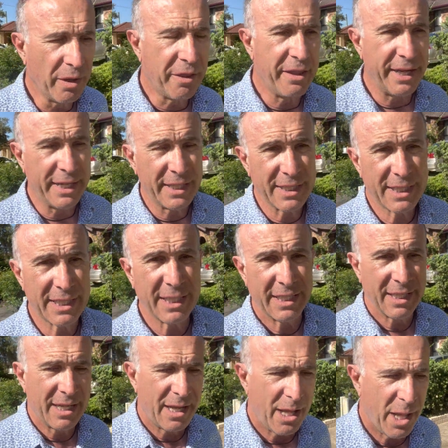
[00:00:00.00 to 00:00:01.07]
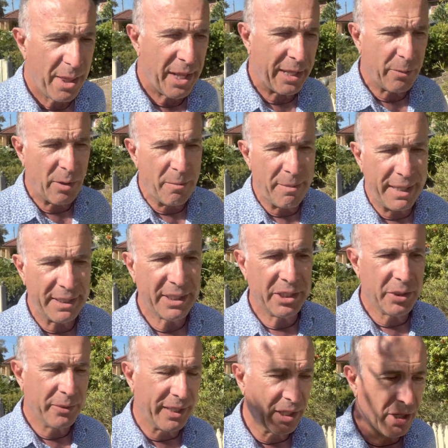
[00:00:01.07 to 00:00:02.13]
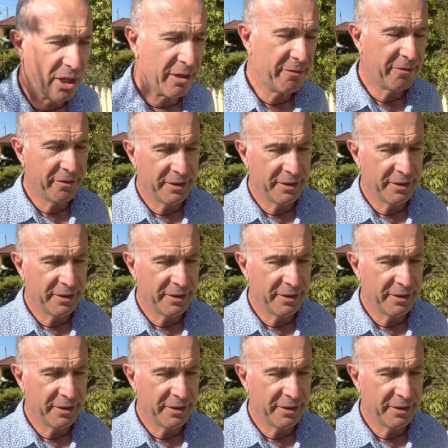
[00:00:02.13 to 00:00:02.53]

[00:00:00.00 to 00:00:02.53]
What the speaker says: things that we're meant to do in life.